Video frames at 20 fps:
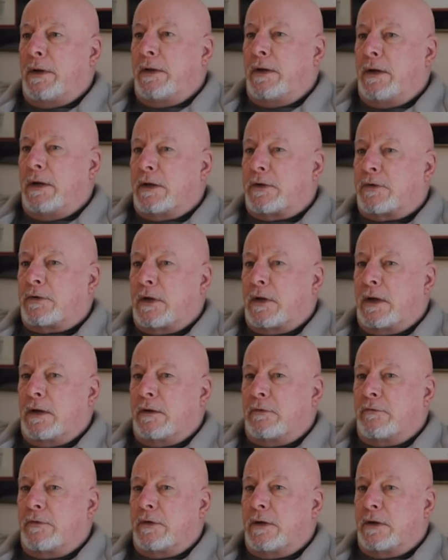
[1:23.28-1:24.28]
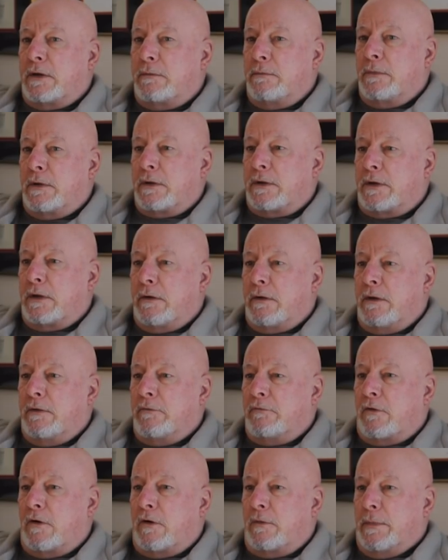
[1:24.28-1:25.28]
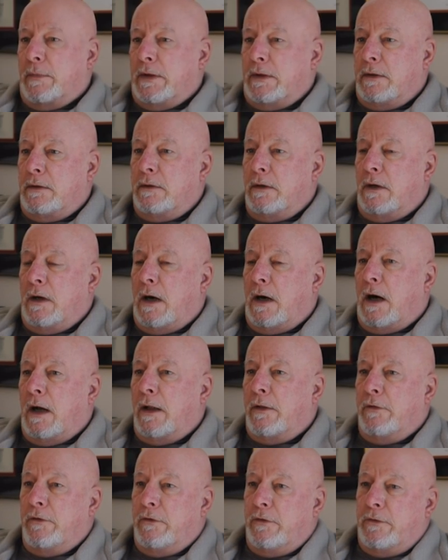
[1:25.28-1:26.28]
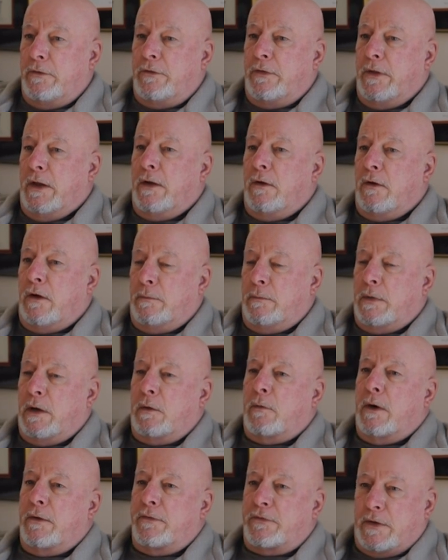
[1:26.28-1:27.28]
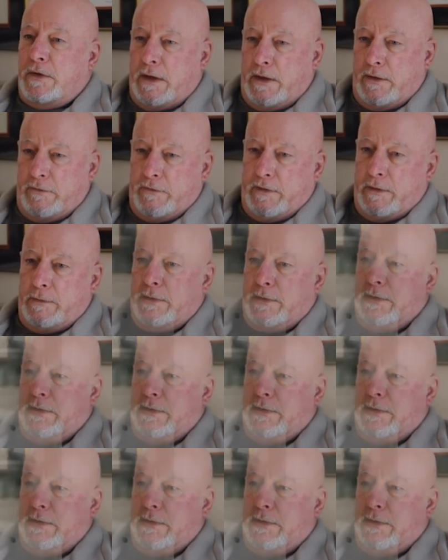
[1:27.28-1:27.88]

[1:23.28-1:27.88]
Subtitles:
the extent of the military involvement, other than on my wife's side of the family.